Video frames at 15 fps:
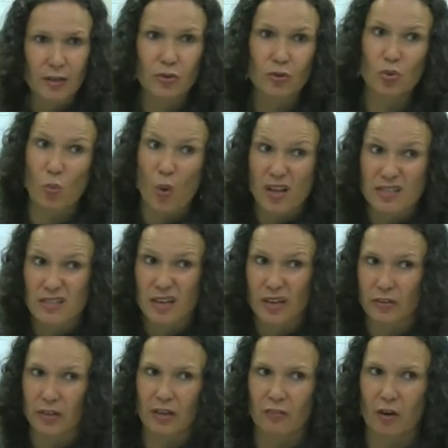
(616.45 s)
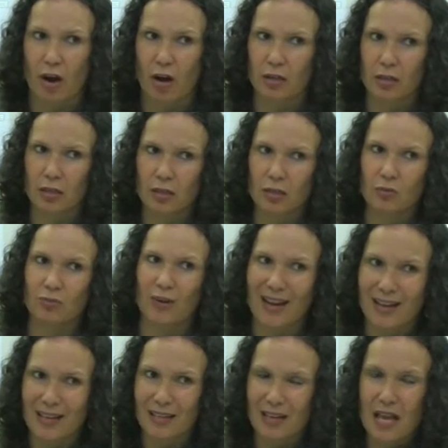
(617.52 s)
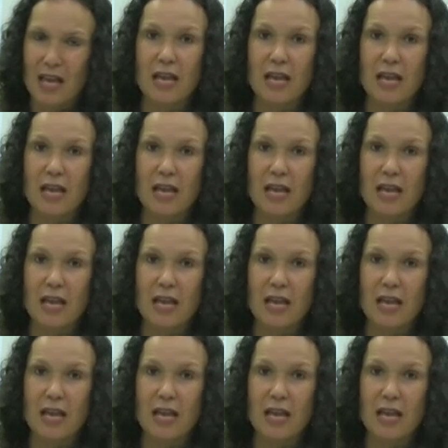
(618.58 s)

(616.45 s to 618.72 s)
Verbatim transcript: Who wants another gift card, right?